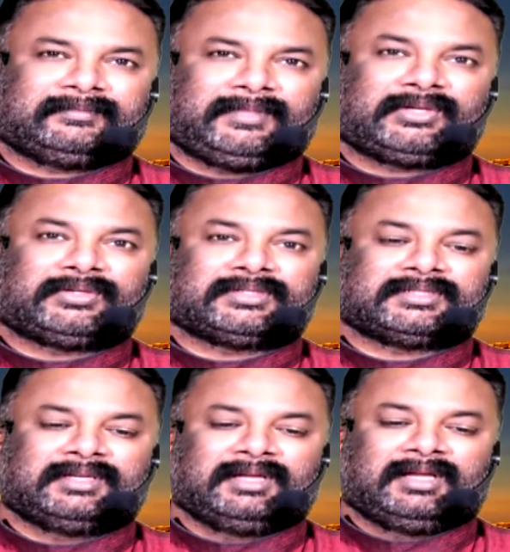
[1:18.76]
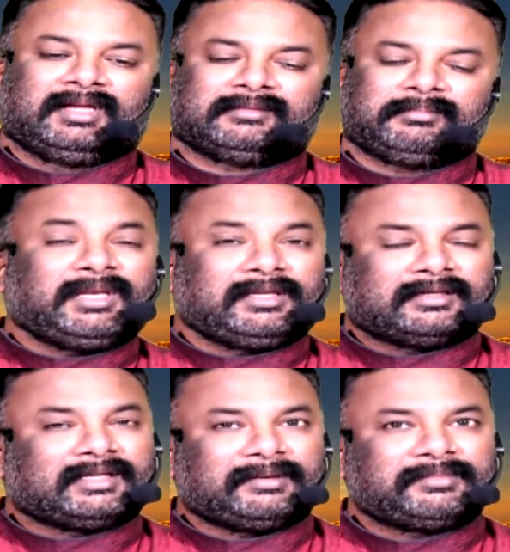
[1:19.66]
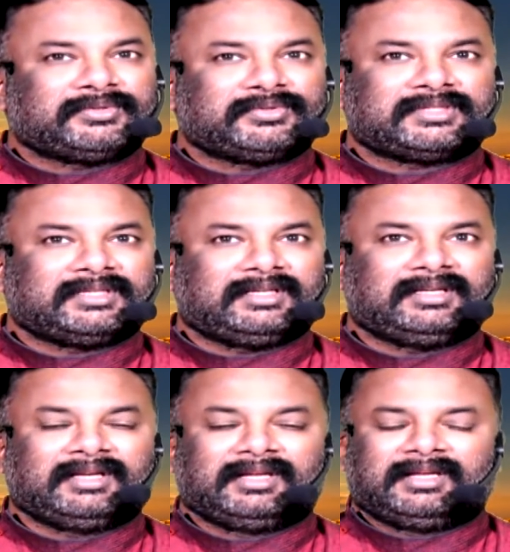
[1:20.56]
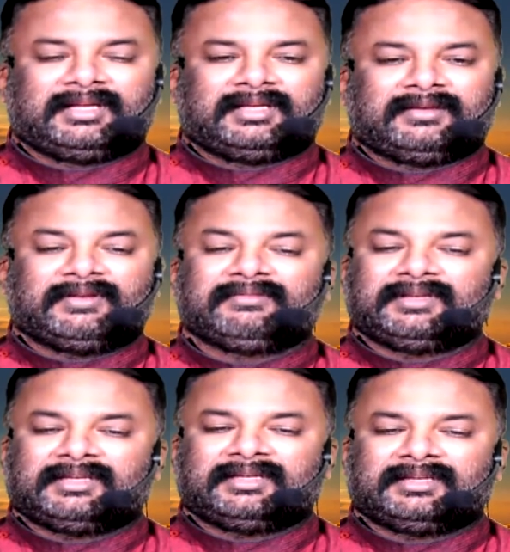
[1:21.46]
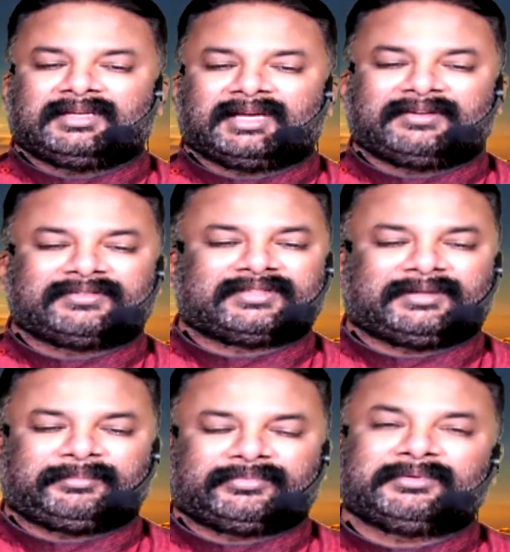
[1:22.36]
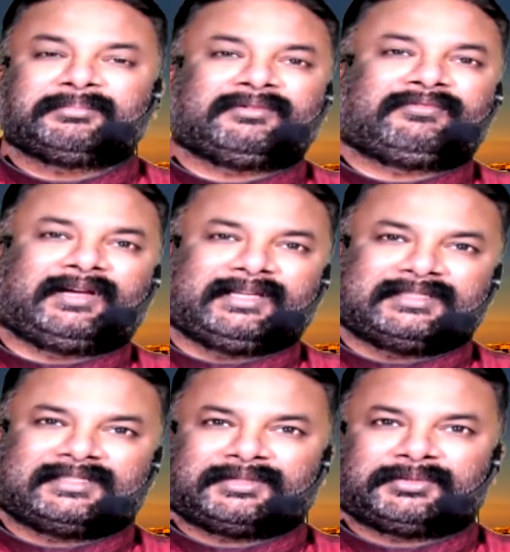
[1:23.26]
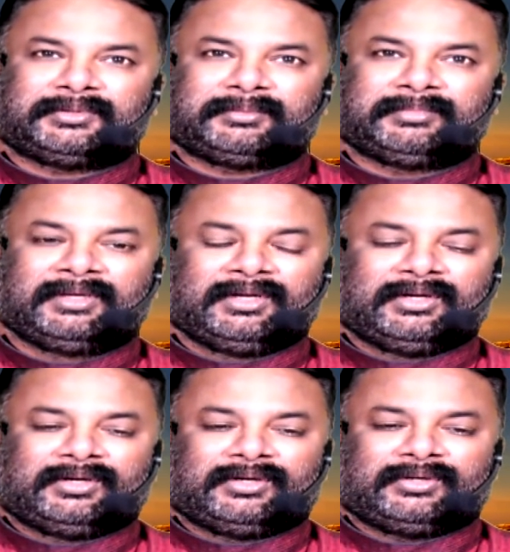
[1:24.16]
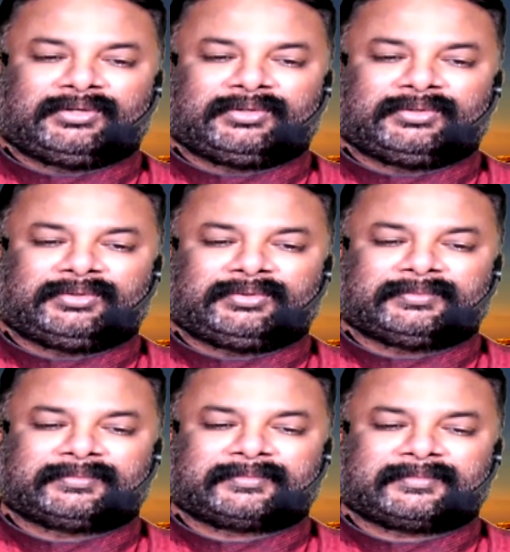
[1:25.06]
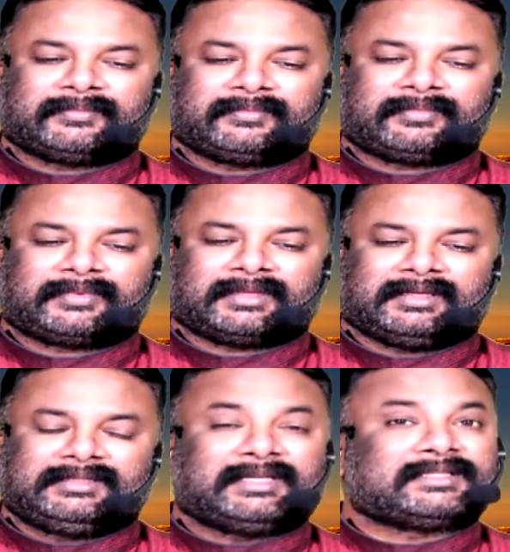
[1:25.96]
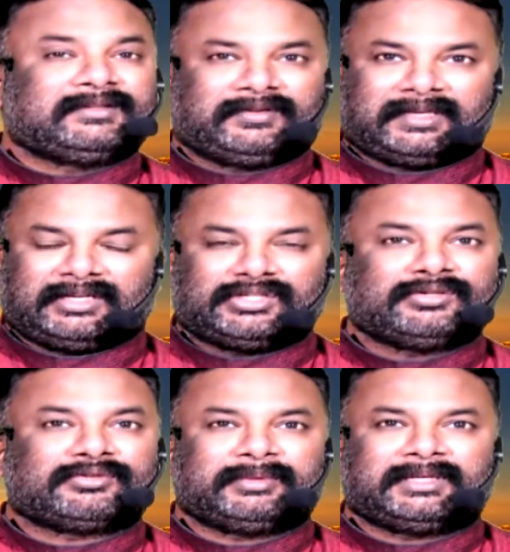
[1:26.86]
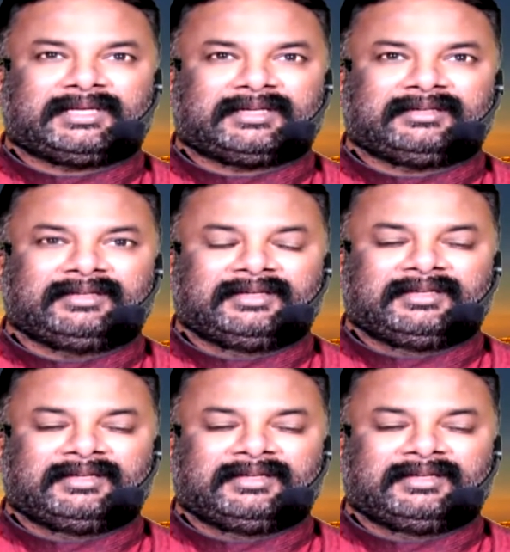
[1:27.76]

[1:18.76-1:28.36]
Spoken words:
Because many a times you see, when we have some simple fights at home or justification to be done,